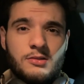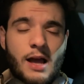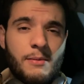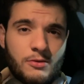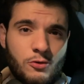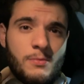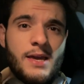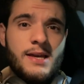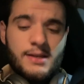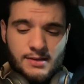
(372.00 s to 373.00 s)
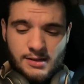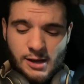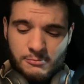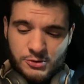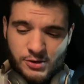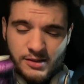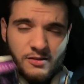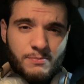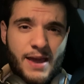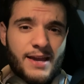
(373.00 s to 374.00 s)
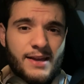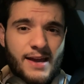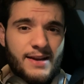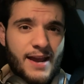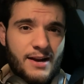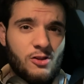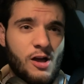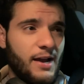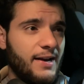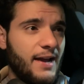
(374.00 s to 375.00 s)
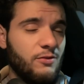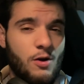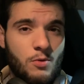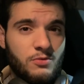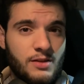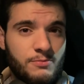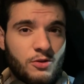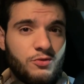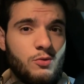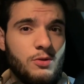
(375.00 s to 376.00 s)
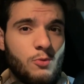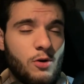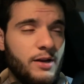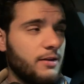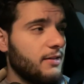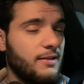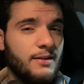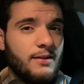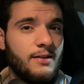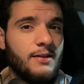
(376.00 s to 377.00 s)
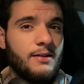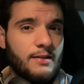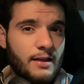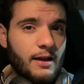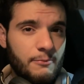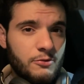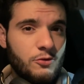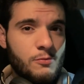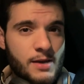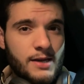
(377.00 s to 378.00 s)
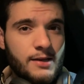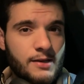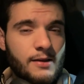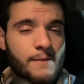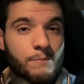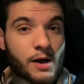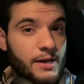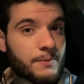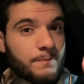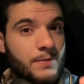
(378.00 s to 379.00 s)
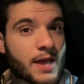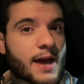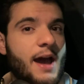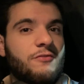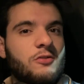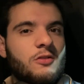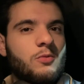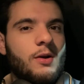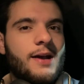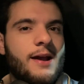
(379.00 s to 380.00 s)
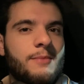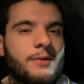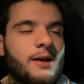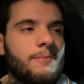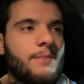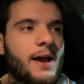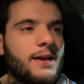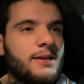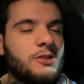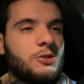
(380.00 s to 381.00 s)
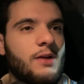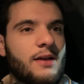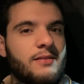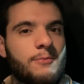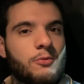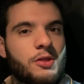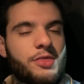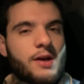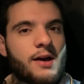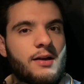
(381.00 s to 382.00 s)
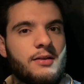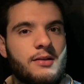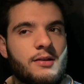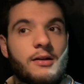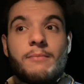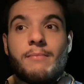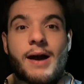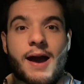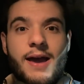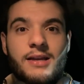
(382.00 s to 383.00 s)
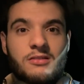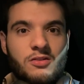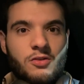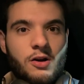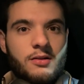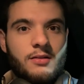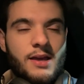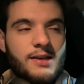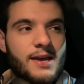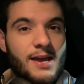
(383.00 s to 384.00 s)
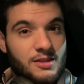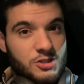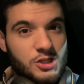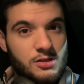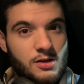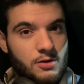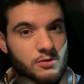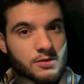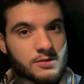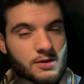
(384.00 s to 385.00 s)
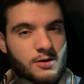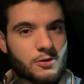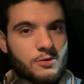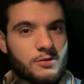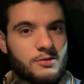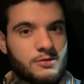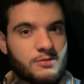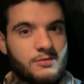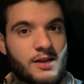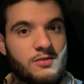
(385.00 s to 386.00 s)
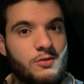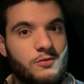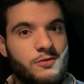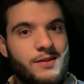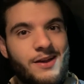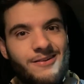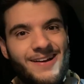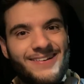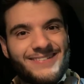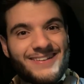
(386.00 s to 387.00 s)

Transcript: I'm gonna do me. I'm gonna drink this bang at 8 o'clock at night so I won't sleep till 2 in the morning. I'm gonna do me. But, after this workout, I'm gonna come back and hit you guys up with, uh, my dessert, AKA the cheat code. So stay tuned for that, all right?